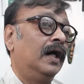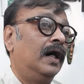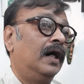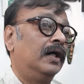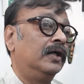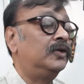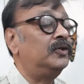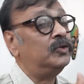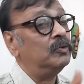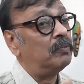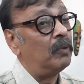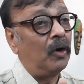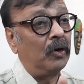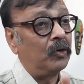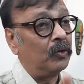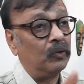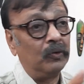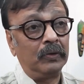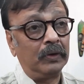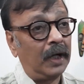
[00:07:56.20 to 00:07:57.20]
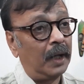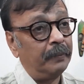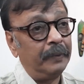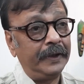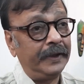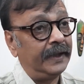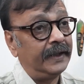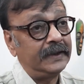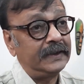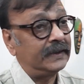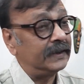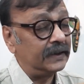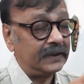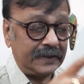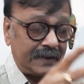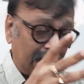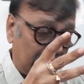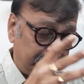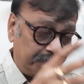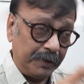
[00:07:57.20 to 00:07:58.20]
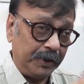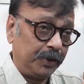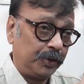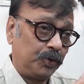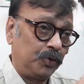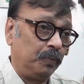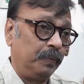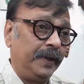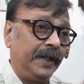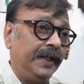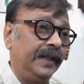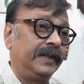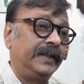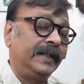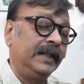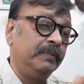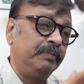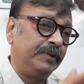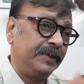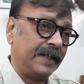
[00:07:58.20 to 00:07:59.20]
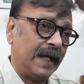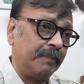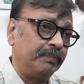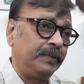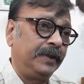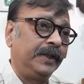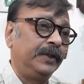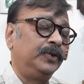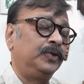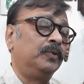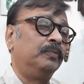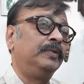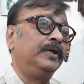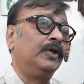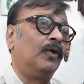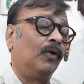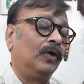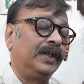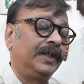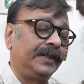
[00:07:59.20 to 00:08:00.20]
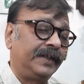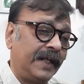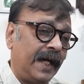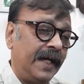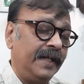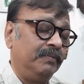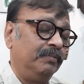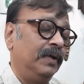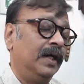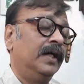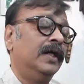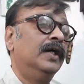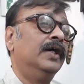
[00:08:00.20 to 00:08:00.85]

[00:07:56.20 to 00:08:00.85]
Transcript: uh, tomorrow. I mean, it's it's happened to me. It keeps happening to me all the time.